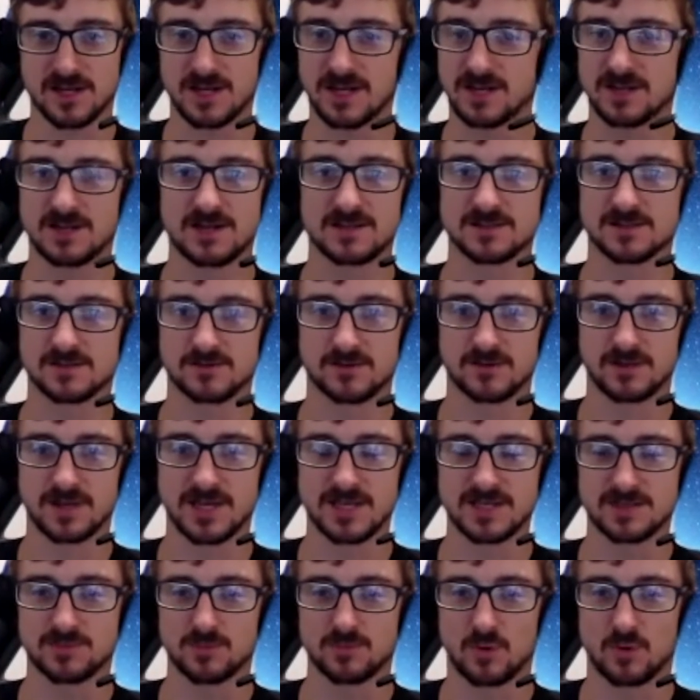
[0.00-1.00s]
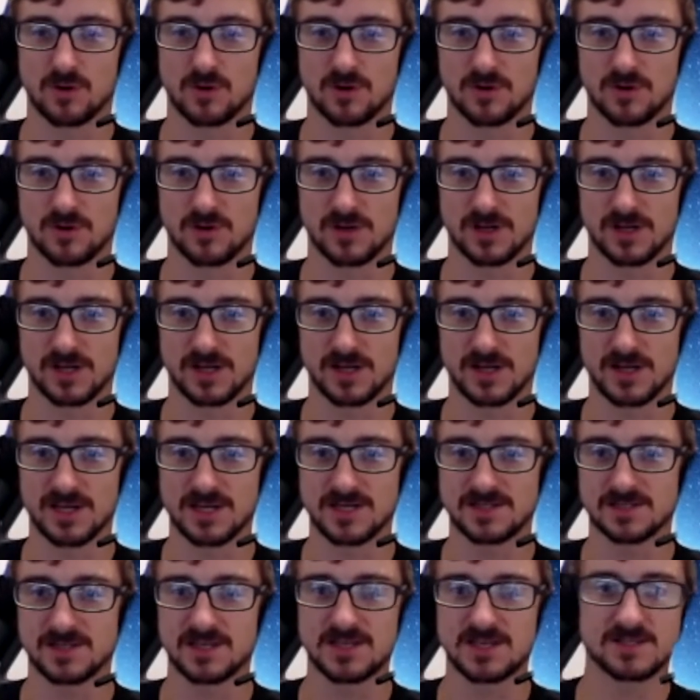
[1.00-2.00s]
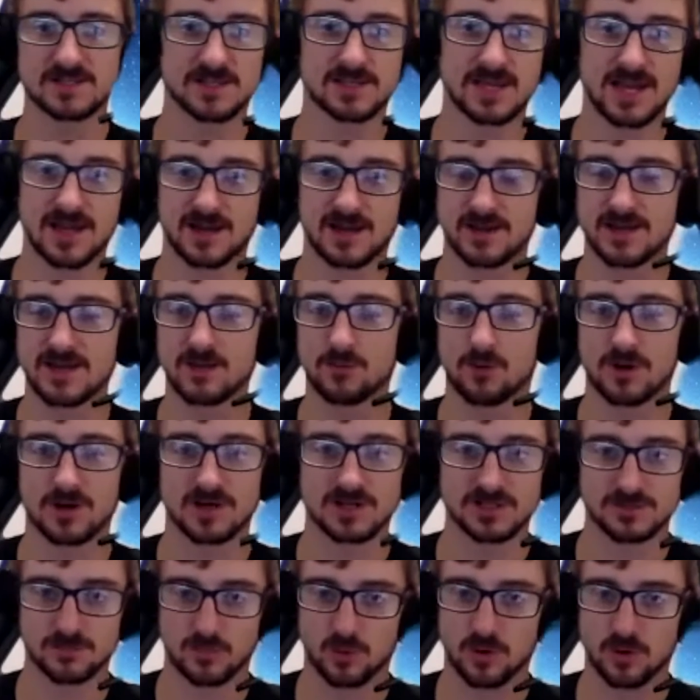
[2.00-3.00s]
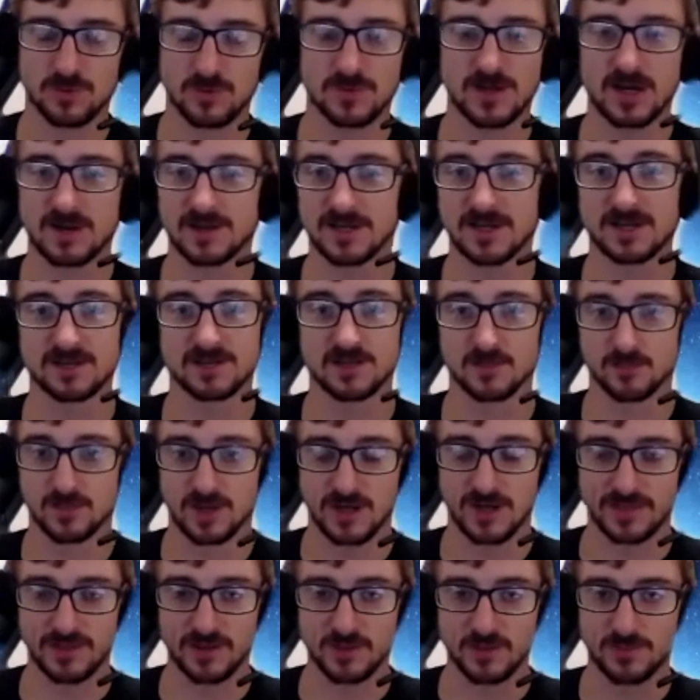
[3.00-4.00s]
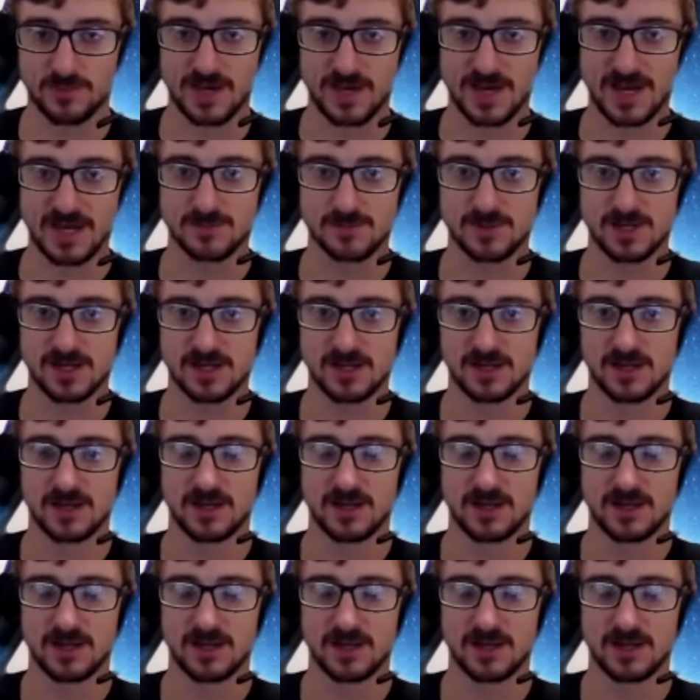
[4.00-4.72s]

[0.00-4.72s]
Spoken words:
He doesn't really, he's more, he worries more about getting your monthly payment